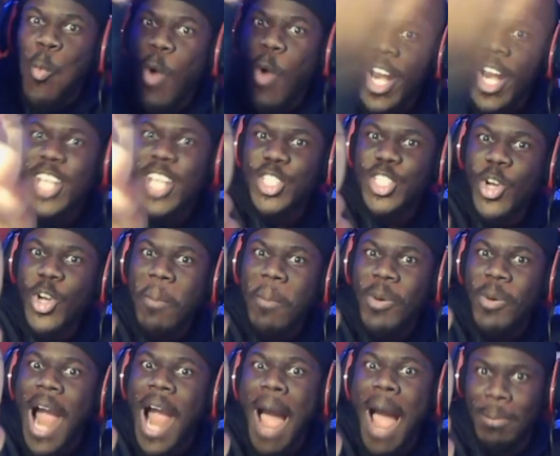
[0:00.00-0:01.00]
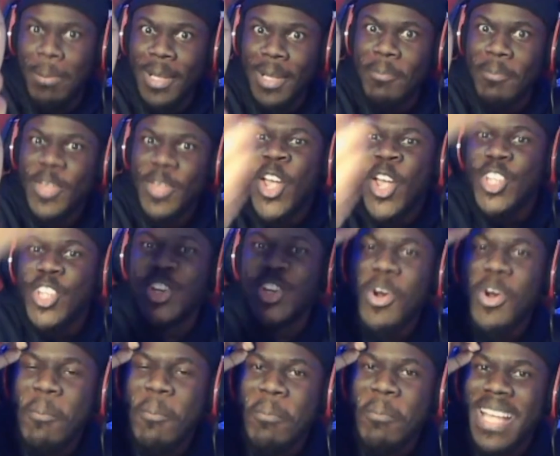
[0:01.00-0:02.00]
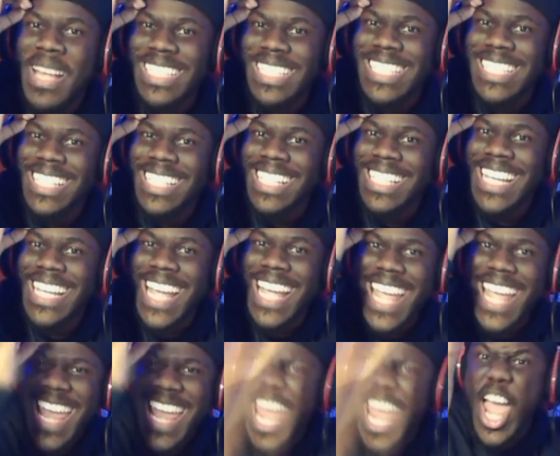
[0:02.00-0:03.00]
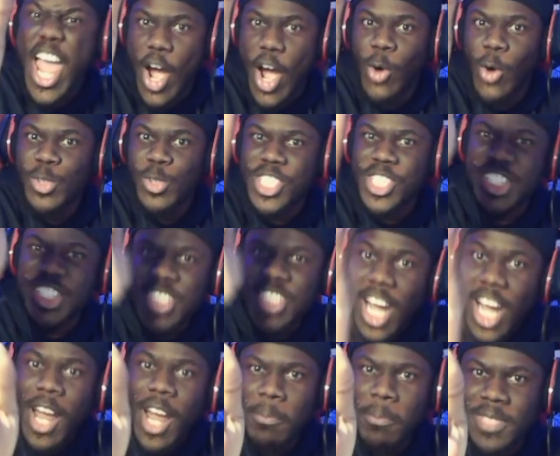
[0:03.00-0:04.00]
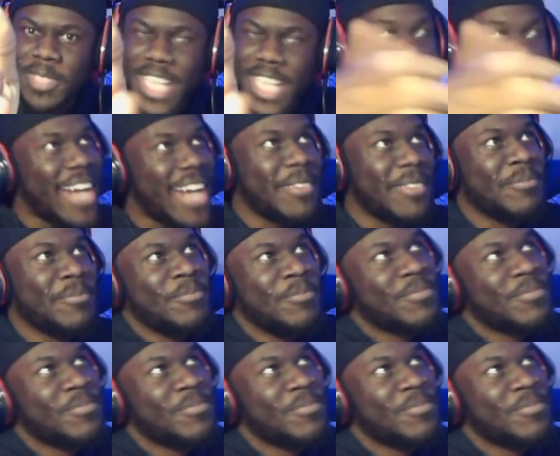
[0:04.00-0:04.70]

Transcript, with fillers: What is your problem? You're mentally Ew, shut up, chat.